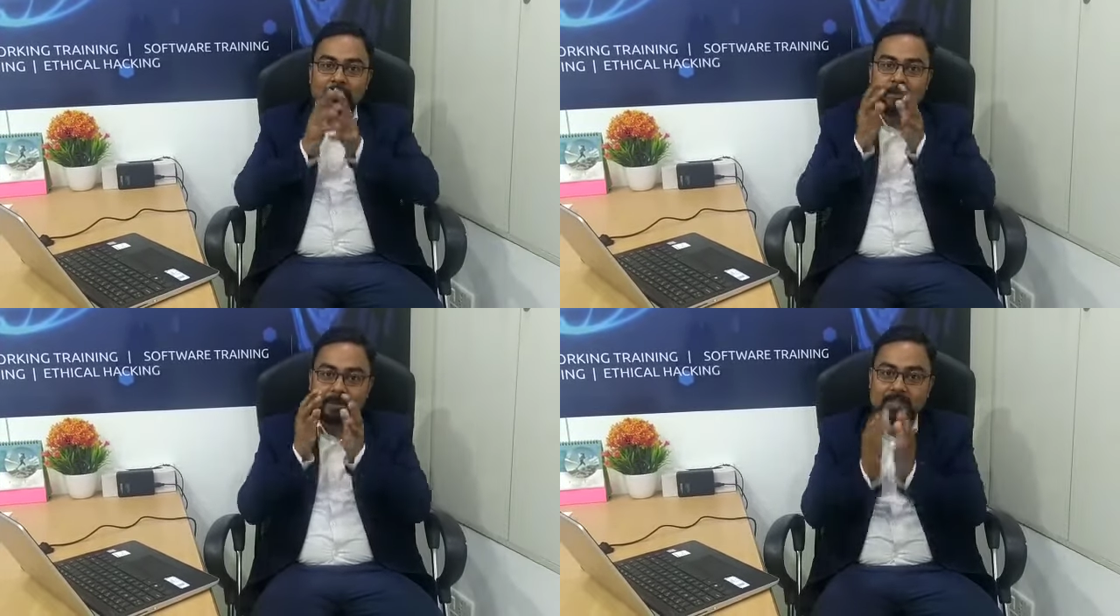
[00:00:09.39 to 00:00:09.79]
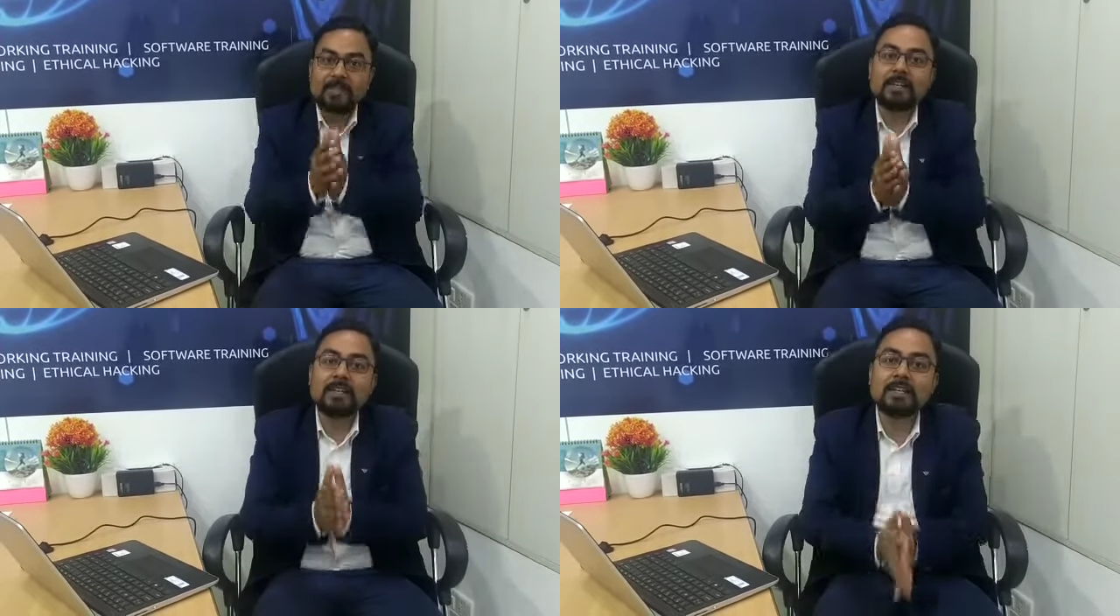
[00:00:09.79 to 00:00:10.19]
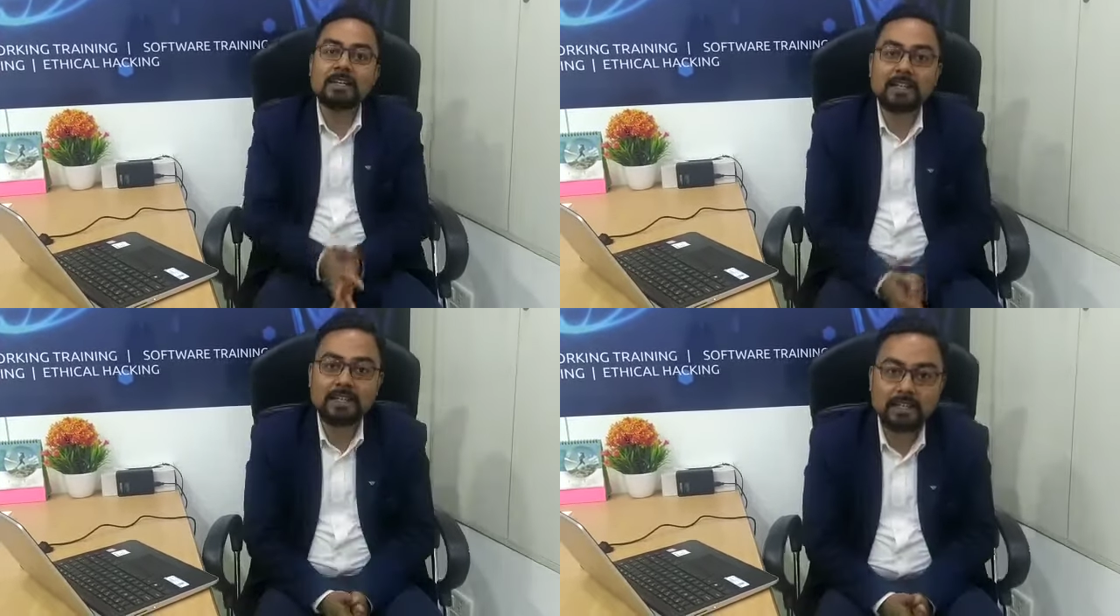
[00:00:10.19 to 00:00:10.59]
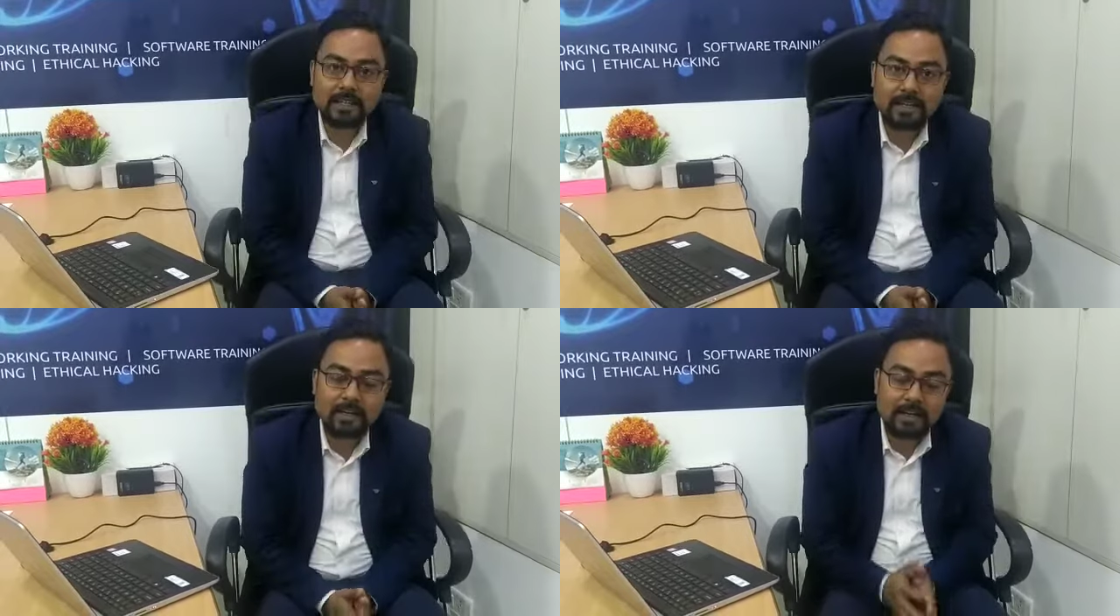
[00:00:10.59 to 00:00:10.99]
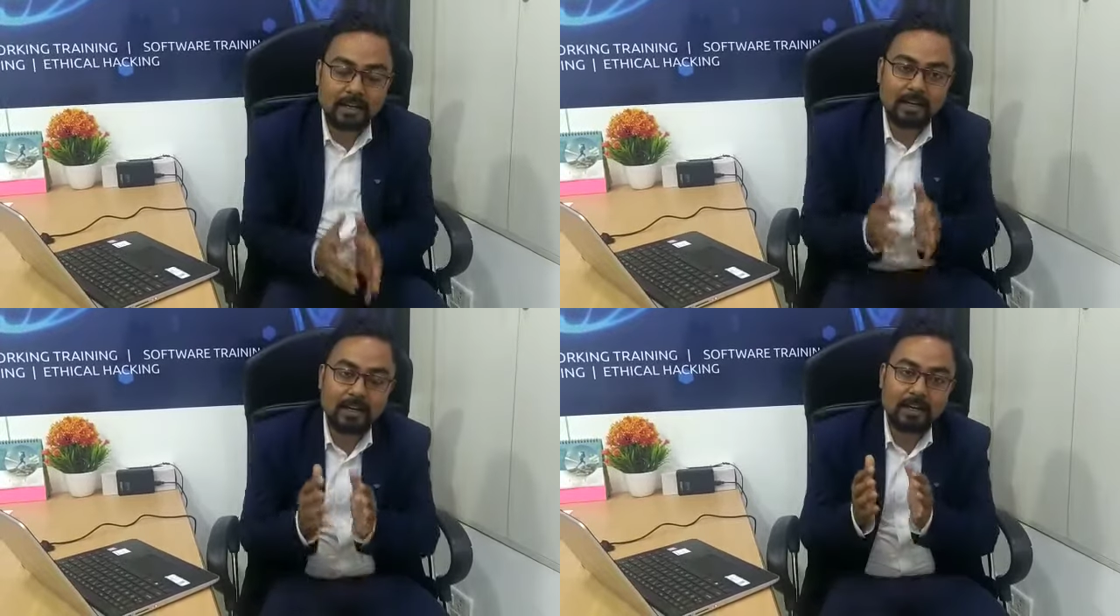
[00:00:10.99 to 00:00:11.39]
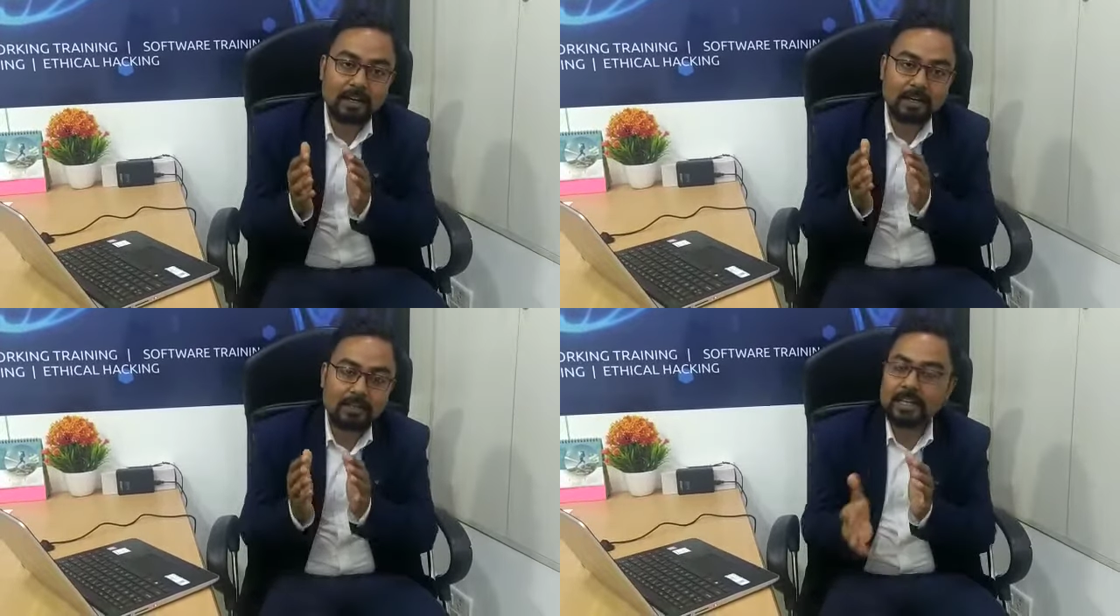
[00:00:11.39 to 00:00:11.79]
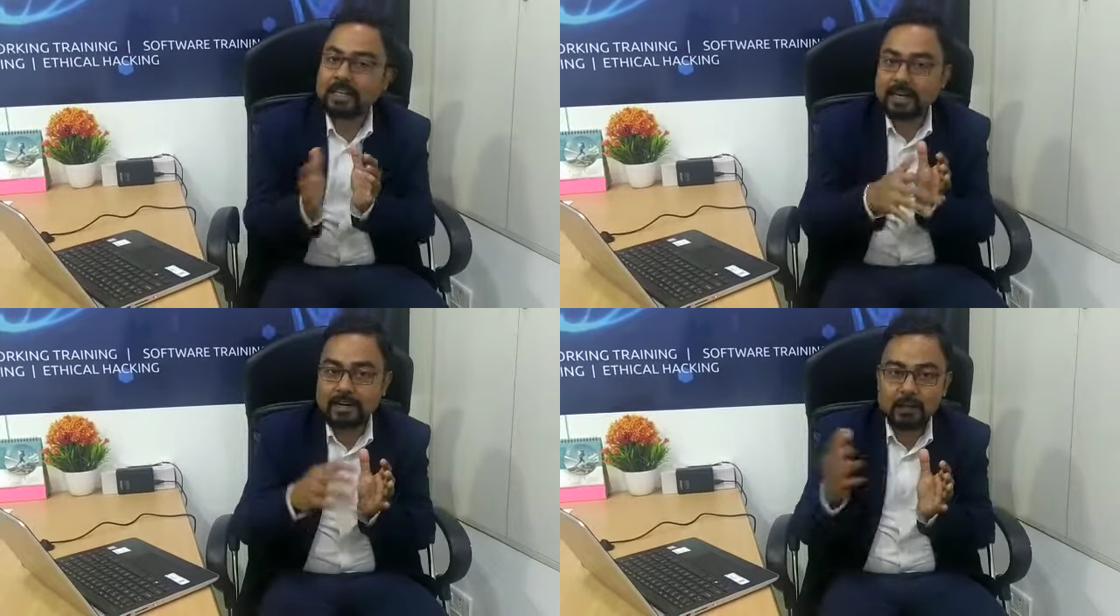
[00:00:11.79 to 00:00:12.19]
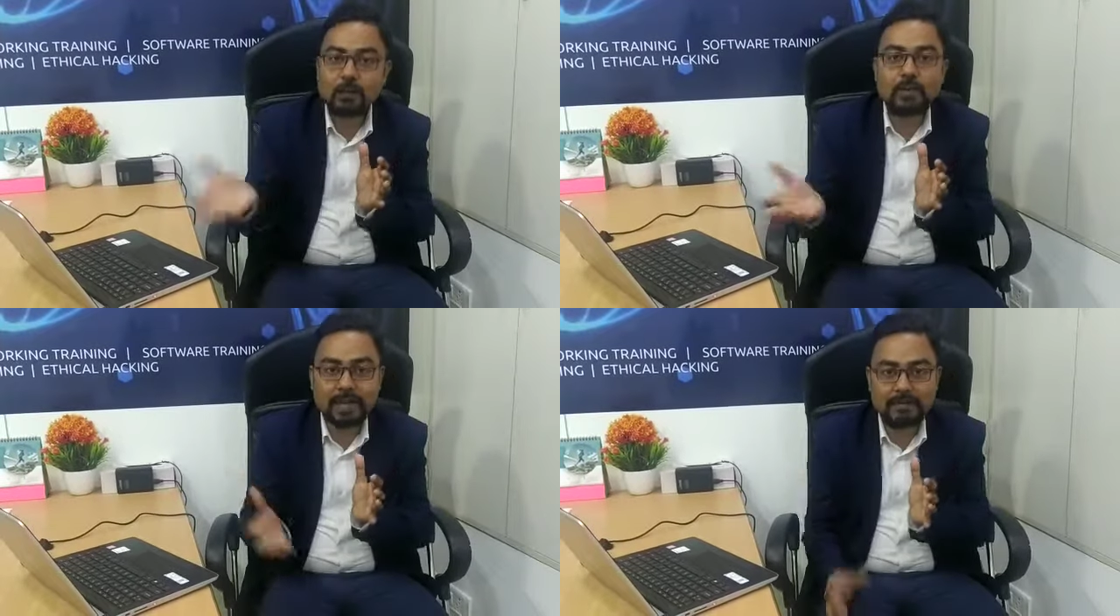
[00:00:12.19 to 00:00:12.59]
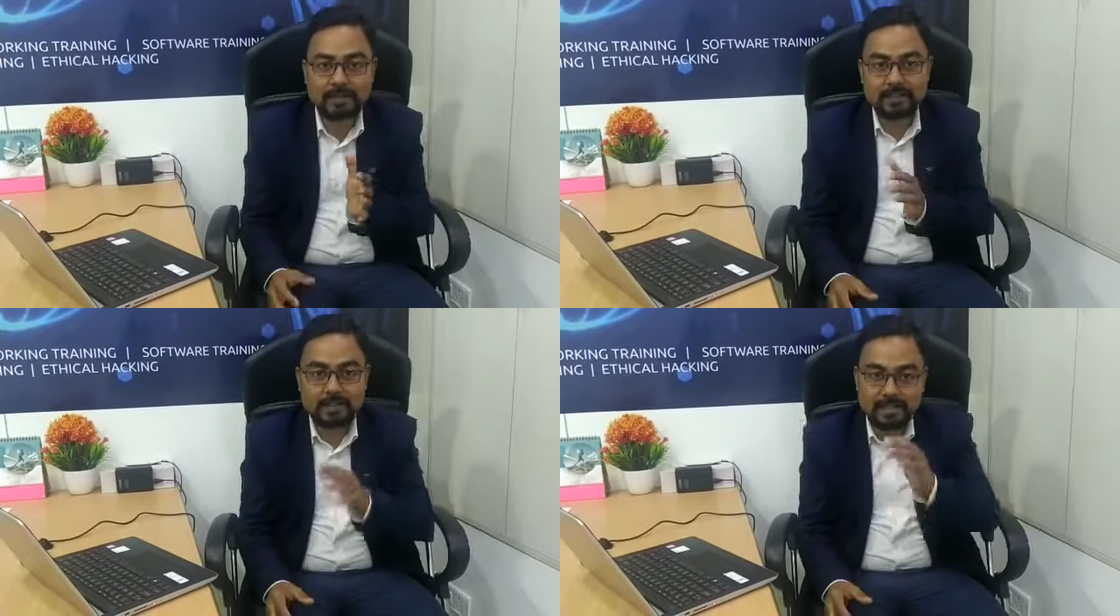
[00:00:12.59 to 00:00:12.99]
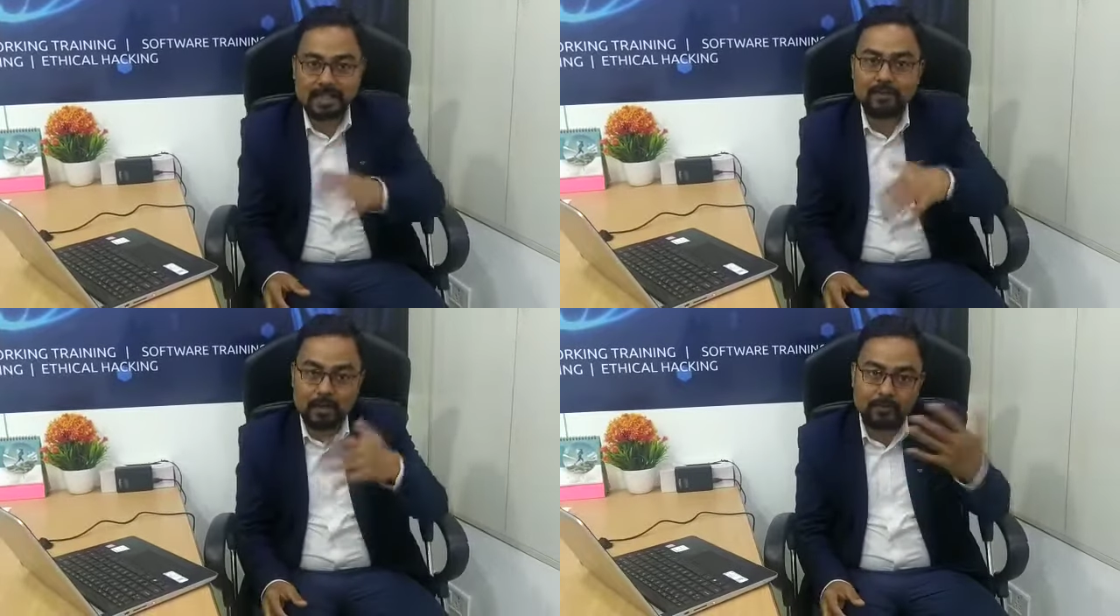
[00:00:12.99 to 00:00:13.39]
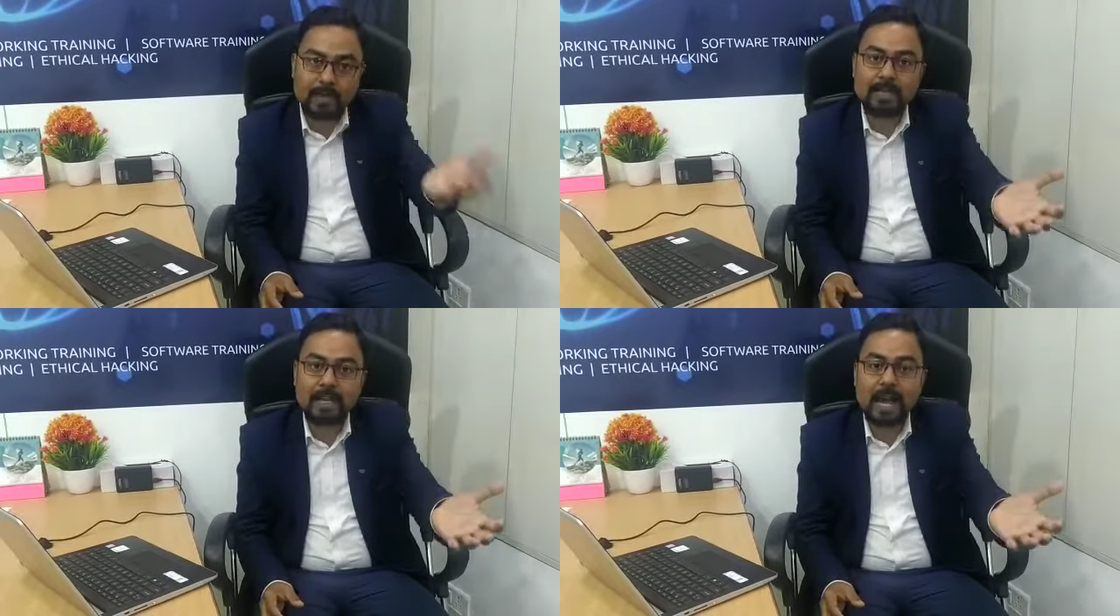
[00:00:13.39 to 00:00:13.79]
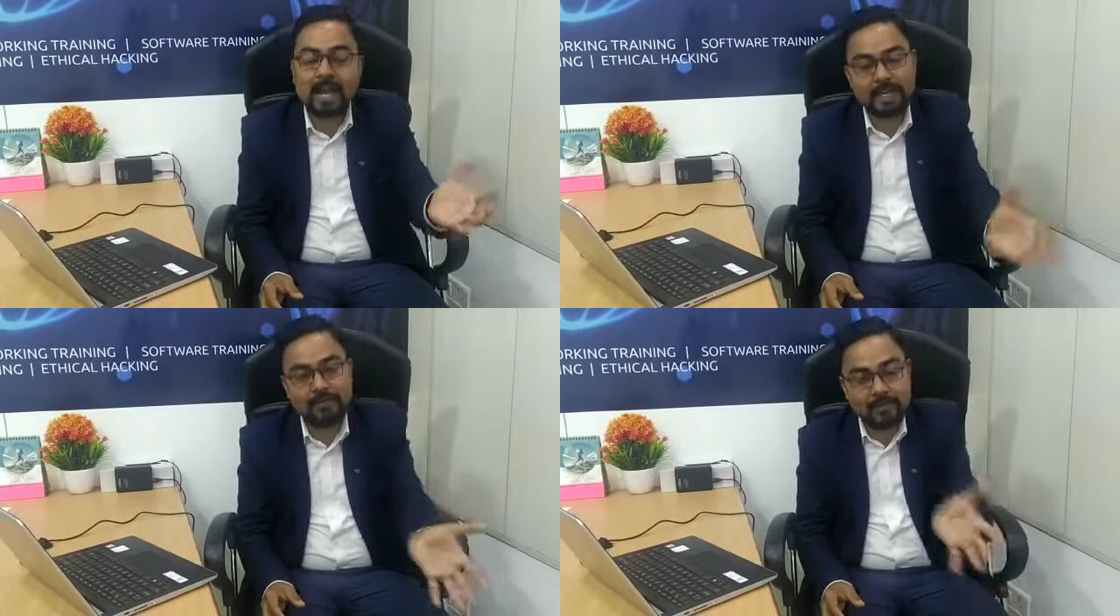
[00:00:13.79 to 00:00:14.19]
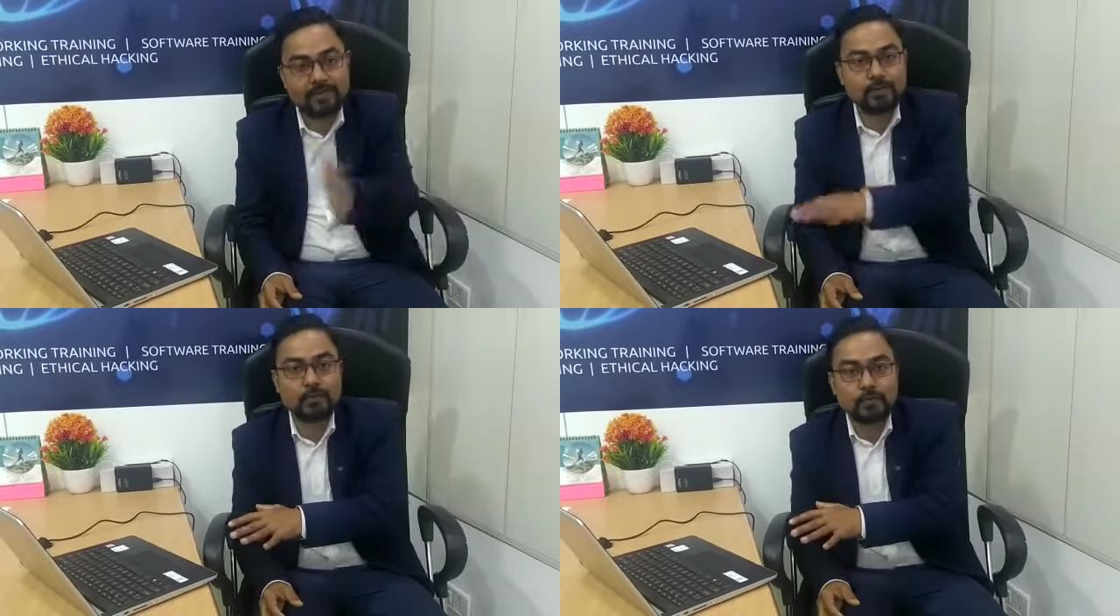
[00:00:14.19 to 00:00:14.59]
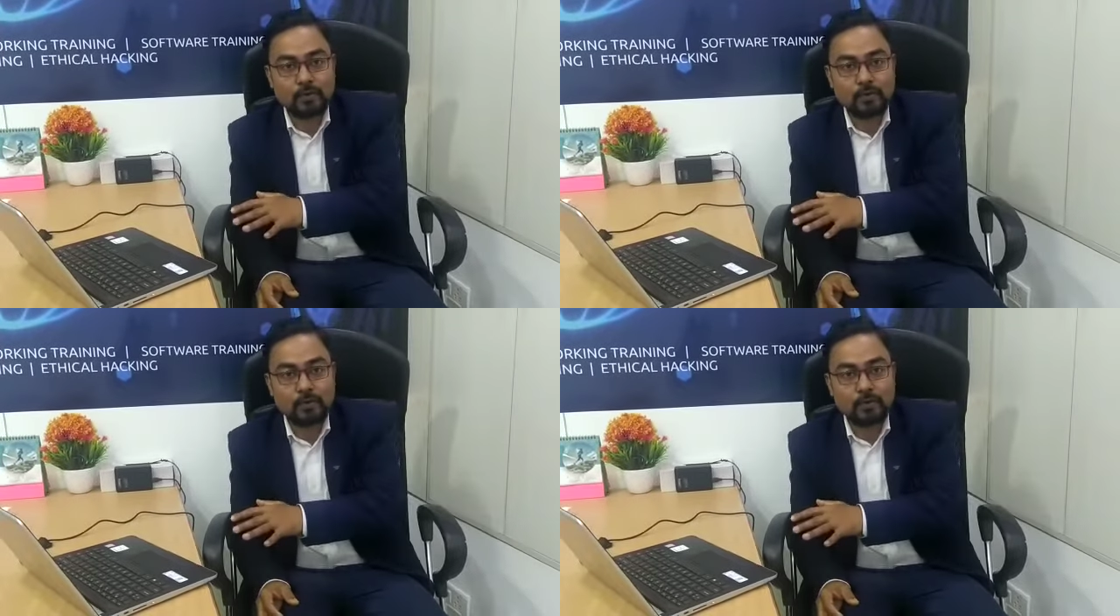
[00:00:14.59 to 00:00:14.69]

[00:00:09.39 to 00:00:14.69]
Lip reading: Machine learning, there are two levels, level 1 and level 2.